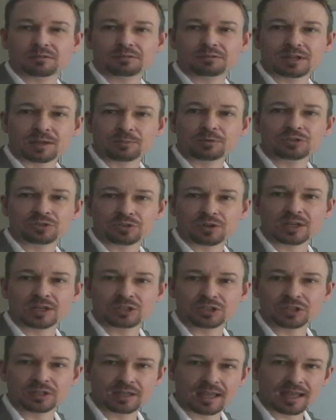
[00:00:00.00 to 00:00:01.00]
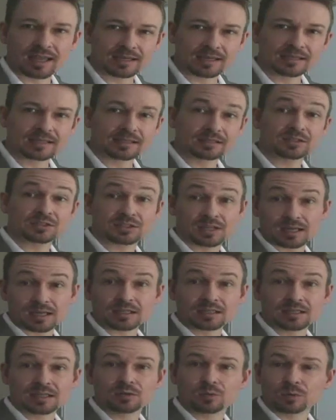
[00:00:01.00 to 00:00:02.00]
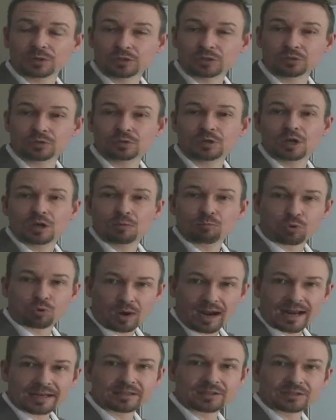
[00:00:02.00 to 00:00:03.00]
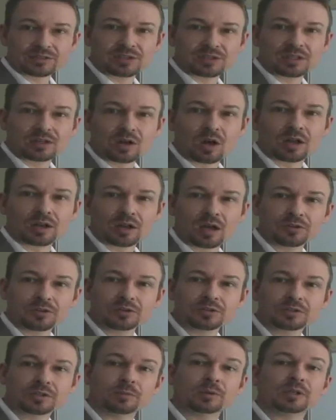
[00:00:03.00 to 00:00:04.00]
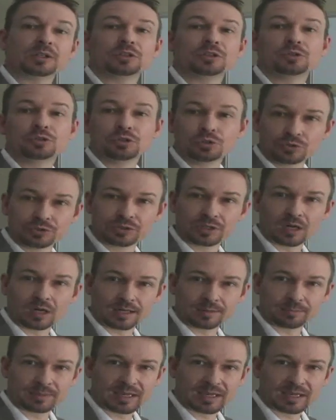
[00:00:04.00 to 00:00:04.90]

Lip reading: demonstration and in this technique when you practice it on others and when you use it on